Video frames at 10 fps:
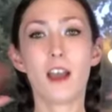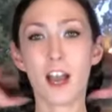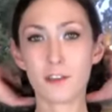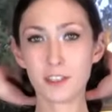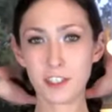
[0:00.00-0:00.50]

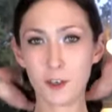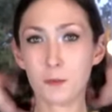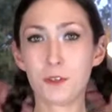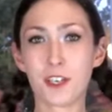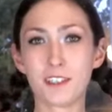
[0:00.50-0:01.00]
I really
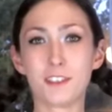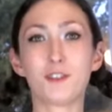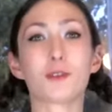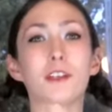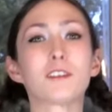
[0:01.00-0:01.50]
hope you guys
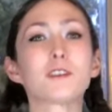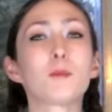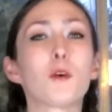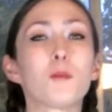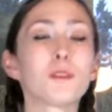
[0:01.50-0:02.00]
enjoyed this
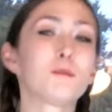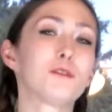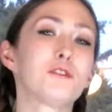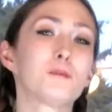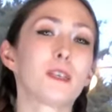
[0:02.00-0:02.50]
poem as
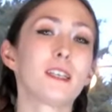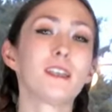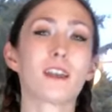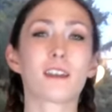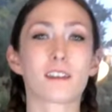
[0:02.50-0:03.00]
much as
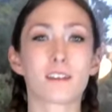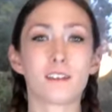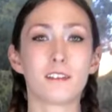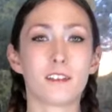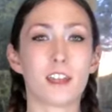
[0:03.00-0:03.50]
me,
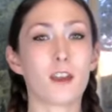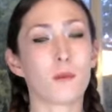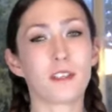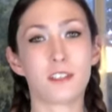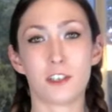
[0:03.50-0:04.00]
and can't
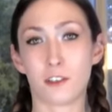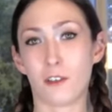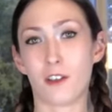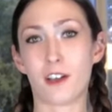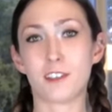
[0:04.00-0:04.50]
wait to hear your
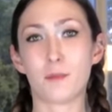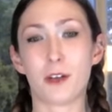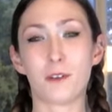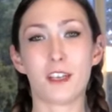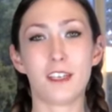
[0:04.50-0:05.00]
thoughts
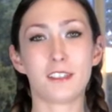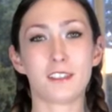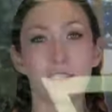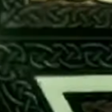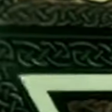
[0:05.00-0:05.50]
about
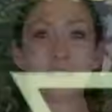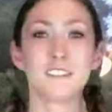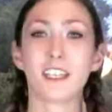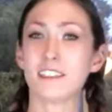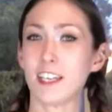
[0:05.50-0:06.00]
it.
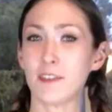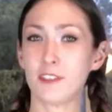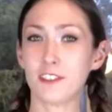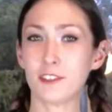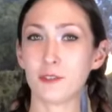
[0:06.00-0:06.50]
Stay safe
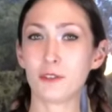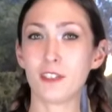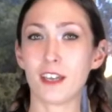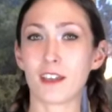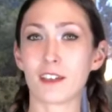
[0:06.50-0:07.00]
this
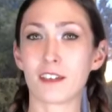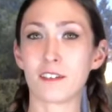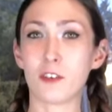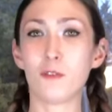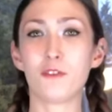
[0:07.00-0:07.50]
Yule,
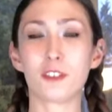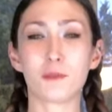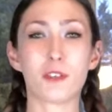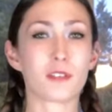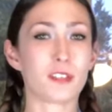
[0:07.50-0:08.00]
and hopefully
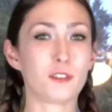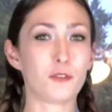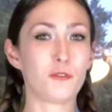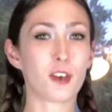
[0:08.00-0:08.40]
we don't get too